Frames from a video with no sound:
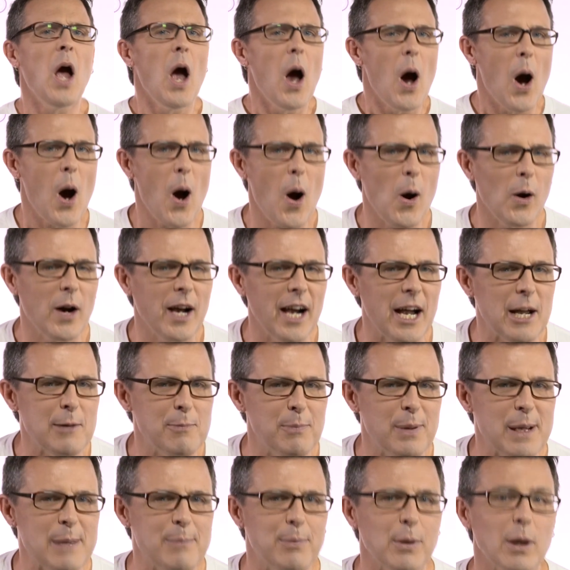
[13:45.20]
Okay,
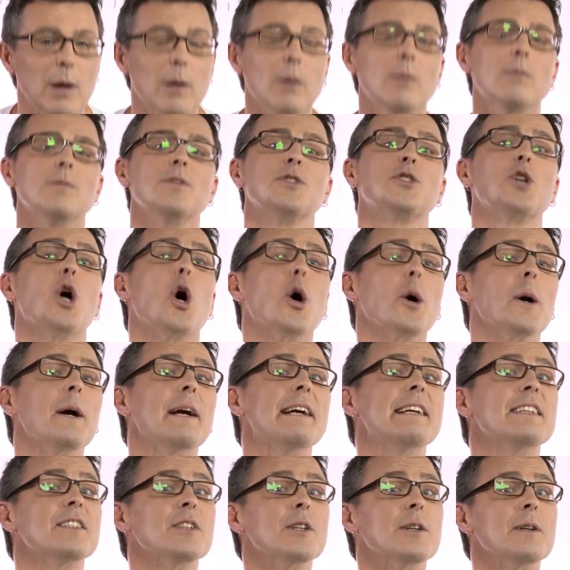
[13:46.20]
people,
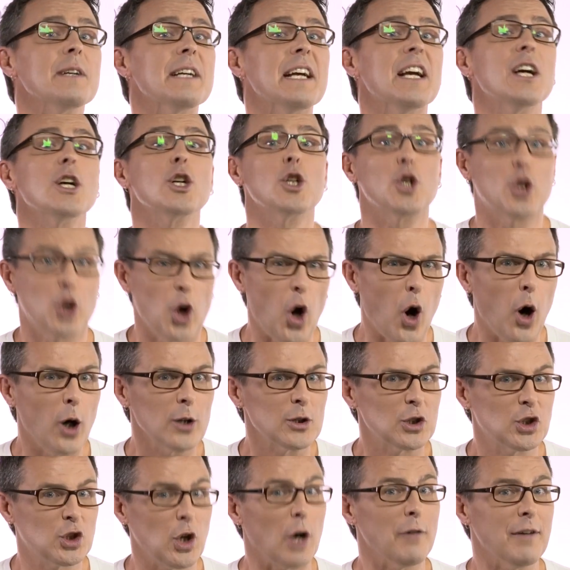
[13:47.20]
sorry.
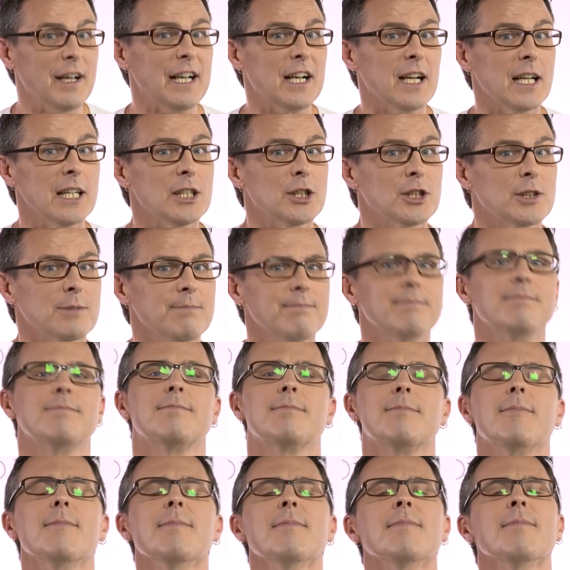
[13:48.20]
Gods of English.
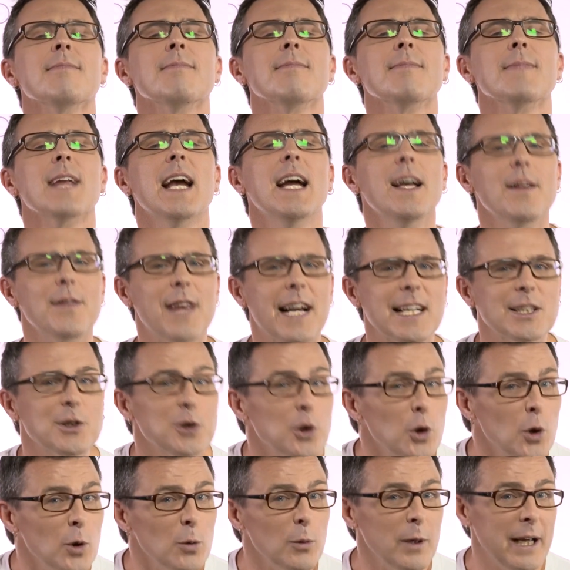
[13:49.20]
That's
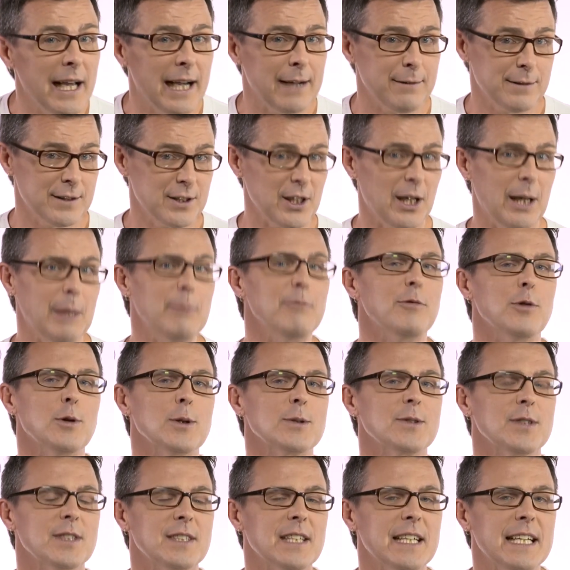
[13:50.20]
all we have time for
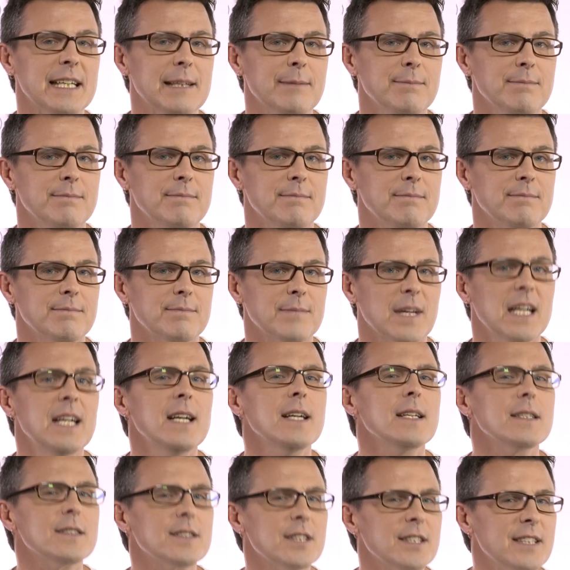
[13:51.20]
today.
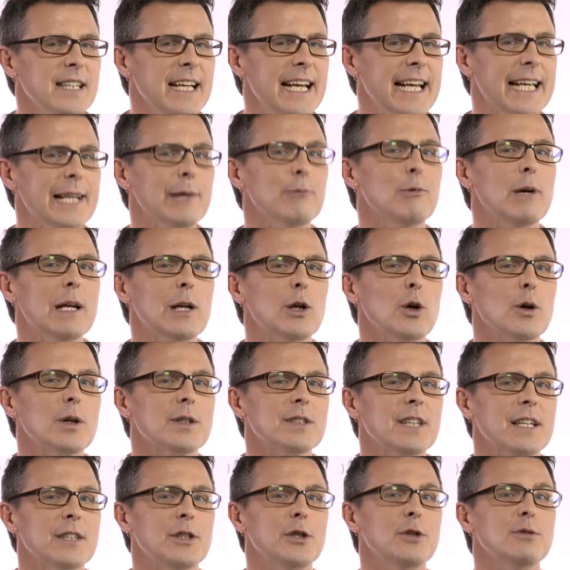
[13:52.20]
Today we looked
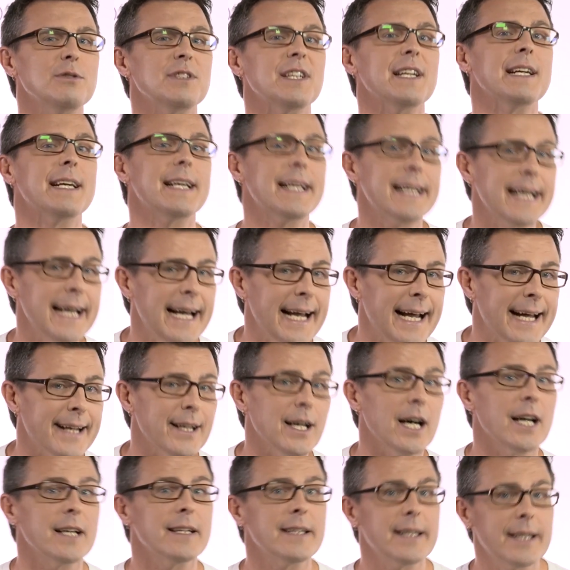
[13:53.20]
at using can
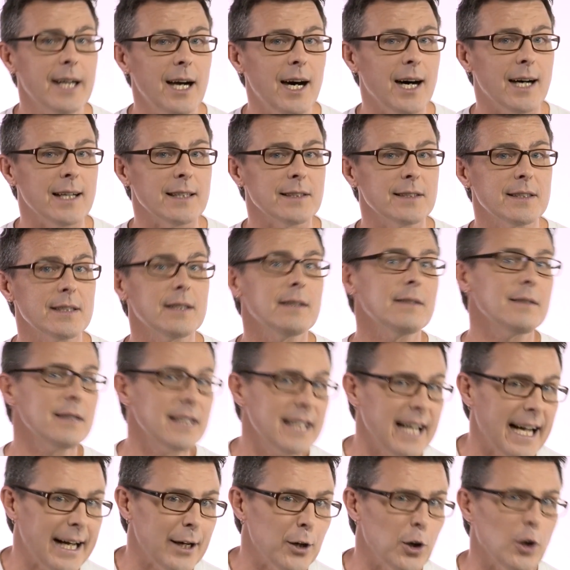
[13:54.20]
and can't,
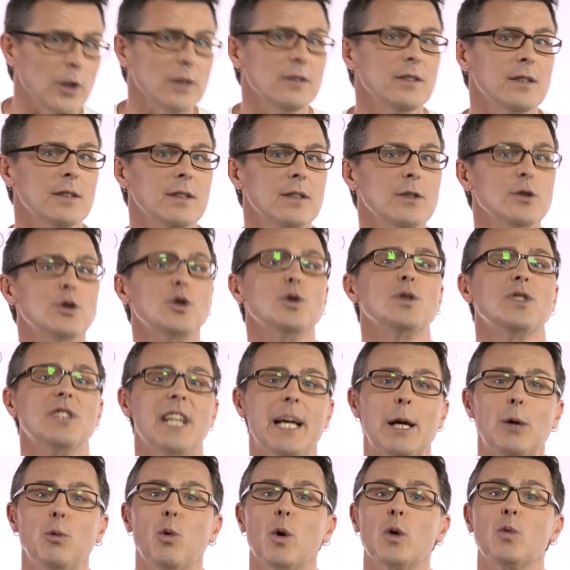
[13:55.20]
cannot, to
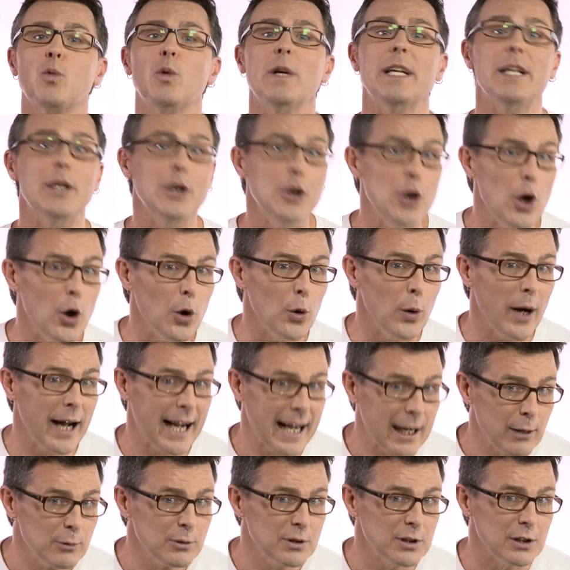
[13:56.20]
say what we know
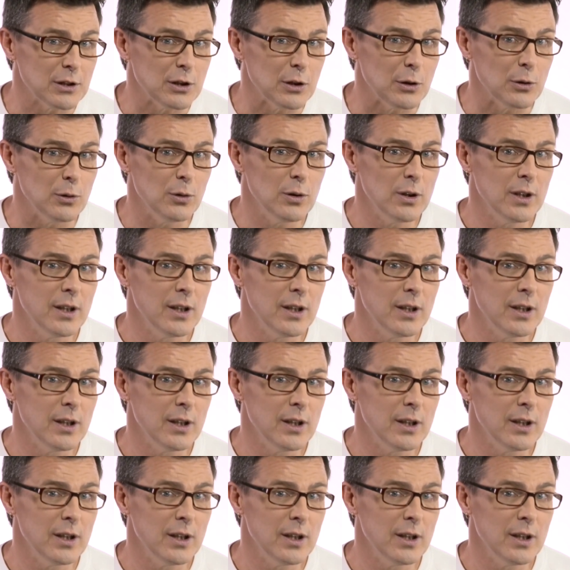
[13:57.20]
how to do